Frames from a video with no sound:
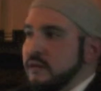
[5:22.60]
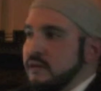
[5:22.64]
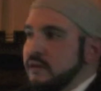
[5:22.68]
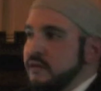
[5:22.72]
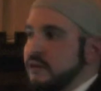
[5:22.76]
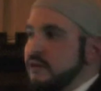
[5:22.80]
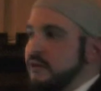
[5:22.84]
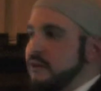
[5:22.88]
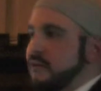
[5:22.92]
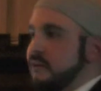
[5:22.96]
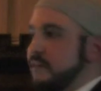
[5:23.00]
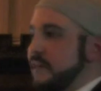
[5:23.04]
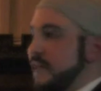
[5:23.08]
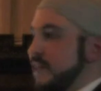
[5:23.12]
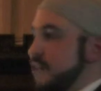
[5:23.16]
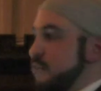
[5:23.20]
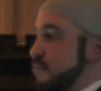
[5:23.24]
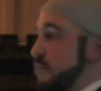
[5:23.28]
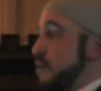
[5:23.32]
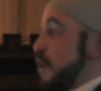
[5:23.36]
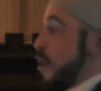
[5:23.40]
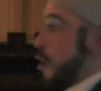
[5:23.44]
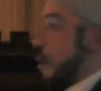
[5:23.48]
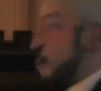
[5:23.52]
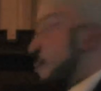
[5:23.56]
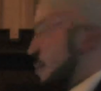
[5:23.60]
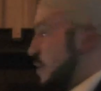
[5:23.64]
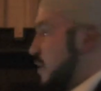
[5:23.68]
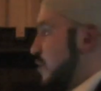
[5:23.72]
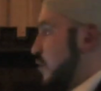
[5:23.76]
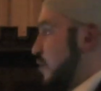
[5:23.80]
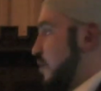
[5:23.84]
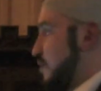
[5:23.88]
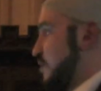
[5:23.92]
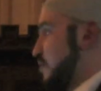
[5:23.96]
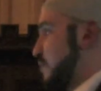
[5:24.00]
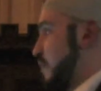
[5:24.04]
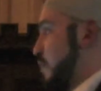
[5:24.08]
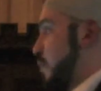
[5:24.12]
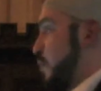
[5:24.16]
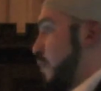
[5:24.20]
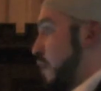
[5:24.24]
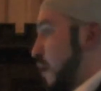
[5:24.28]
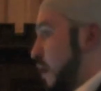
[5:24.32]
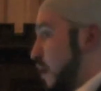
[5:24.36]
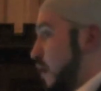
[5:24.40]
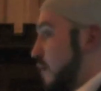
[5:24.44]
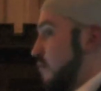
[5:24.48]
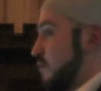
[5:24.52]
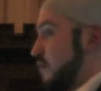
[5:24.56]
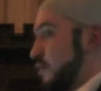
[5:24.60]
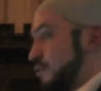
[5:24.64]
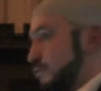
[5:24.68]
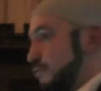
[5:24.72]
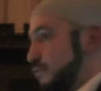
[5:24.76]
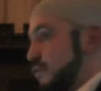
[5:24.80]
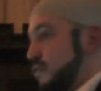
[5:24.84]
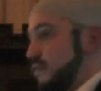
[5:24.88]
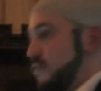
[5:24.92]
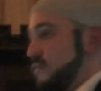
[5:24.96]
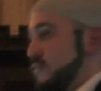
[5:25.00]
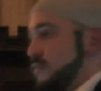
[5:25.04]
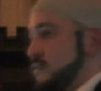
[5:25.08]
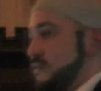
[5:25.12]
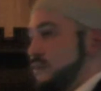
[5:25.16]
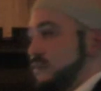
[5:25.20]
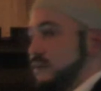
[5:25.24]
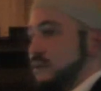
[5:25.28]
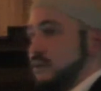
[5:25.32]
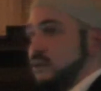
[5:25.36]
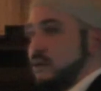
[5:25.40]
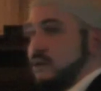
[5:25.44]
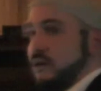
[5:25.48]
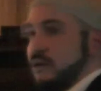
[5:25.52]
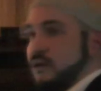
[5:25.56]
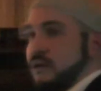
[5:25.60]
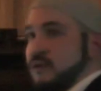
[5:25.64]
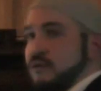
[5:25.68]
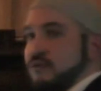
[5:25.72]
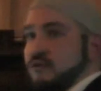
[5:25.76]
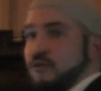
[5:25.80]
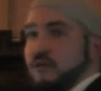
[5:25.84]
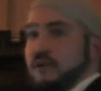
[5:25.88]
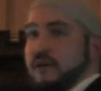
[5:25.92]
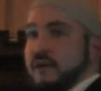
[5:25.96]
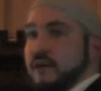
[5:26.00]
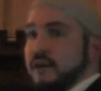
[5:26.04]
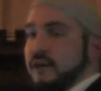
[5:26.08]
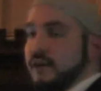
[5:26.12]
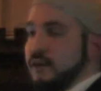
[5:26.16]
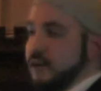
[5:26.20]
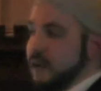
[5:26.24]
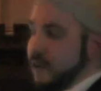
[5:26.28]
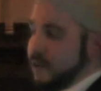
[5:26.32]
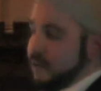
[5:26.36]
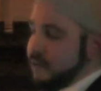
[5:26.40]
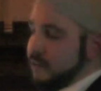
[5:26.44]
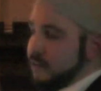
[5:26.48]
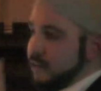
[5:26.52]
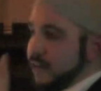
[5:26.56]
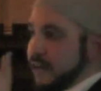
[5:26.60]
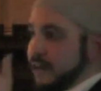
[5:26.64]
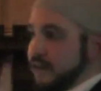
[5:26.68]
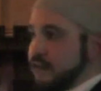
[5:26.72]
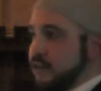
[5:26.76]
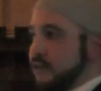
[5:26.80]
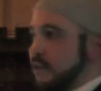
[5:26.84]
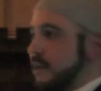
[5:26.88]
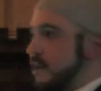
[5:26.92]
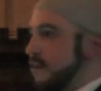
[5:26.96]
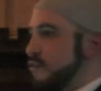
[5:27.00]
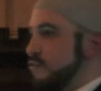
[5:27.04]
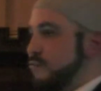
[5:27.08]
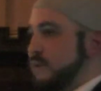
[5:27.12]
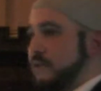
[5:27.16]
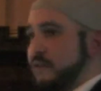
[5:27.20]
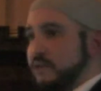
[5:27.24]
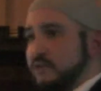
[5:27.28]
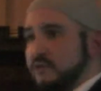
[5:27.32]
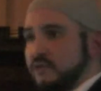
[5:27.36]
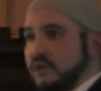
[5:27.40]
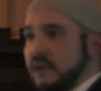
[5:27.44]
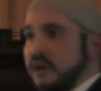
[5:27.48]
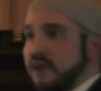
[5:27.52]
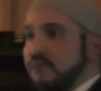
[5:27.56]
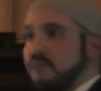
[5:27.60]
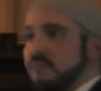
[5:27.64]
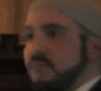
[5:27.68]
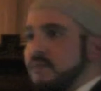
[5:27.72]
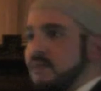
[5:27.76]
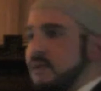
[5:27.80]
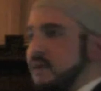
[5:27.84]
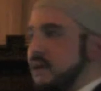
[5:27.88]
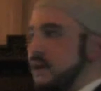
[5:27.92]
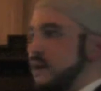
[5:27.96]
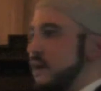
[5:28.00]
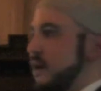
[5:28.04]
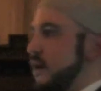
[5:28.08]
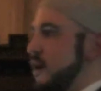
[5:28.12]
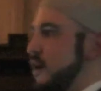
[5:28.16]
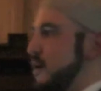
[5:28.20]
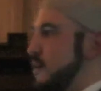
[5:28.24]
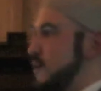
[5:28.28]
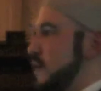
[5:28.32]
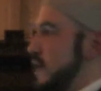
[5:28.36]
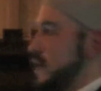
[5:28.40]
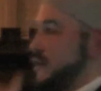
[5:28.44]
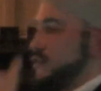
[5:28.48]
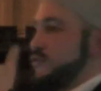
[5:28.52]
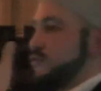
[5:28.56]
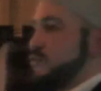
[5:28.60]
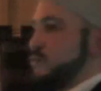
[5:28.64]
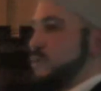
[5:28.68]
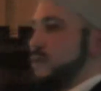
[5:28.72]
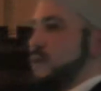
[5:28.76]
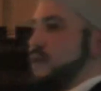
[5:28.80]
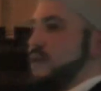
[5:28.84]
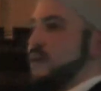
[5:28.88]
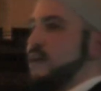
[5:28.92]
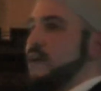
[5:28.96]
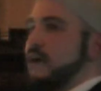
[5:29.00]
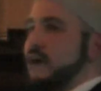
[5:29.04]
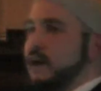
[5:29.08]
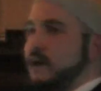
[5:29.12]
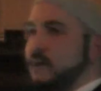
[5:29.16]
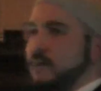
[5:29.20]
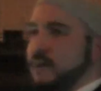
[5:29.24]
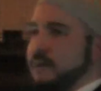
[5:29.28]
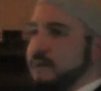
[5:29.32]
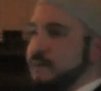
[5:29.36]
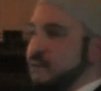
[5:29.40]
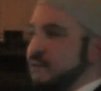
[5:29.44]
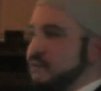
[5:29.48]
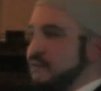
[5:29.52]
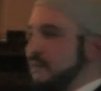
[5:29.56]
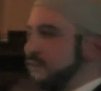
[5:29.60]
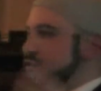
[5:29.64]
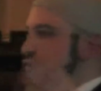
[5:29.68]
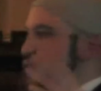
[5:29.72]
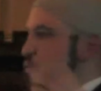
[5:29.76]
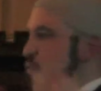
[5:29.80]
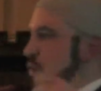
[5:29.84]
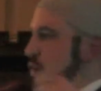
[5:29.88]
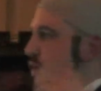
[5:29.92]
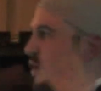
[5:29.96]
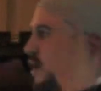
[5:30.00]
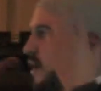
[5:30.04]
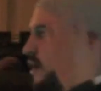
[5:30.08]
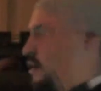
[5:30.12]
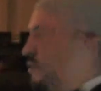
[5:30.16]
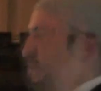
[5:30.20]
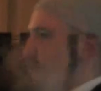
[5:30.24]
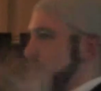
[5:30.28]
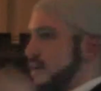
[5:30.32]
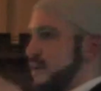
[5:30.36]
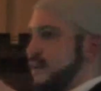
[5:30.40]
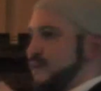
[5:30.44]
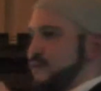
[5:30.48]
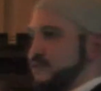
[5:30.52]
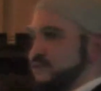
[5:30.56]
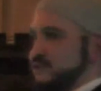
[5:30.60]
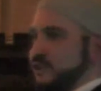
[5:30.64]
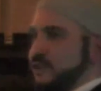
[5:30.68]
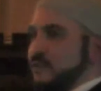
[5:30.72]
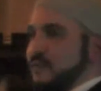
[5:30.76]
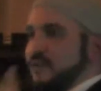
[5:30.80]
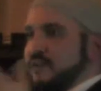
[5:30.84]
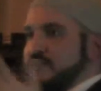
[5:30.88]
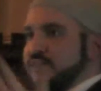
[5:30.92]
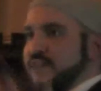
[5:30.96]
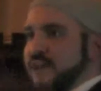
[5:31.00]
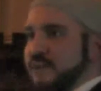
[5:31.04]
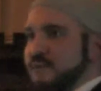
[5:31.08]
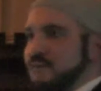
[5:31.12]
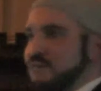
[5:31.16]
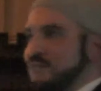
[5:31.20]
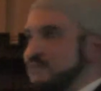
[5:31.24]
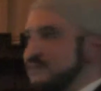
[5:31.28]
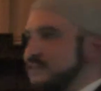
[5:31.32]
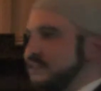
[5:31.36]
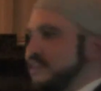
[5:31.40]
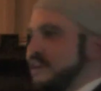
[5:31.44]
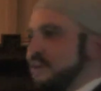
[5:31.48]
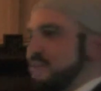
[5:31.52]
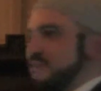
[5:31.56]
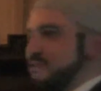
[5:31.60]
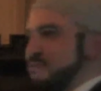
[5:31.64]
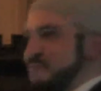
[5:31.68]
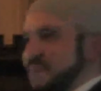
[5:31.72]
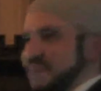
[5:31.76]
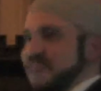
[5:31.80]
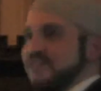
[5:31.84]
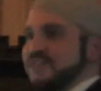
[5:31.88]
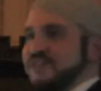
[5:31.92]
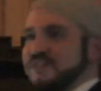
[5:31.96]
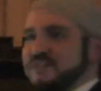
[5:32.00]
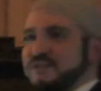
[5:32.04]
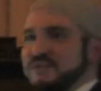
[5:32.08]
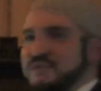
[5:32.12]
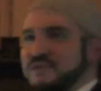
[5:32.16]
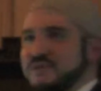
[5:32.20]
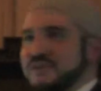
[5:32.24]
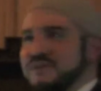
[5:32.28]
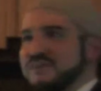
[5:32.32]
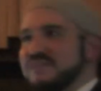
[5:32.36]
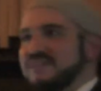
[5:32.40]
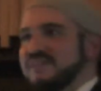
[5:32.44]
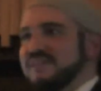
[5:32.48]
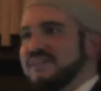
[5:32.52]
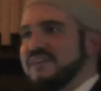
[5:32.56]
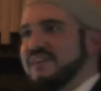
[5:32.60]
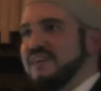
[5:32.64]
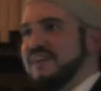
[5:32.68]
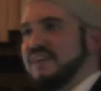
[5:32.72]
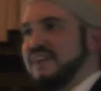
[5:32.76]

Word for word: You know, let's be open and honest, but we are different. Not intellectually, yes, we're the same. Yes, we both have two eyes, ears, and so we're same species, of course.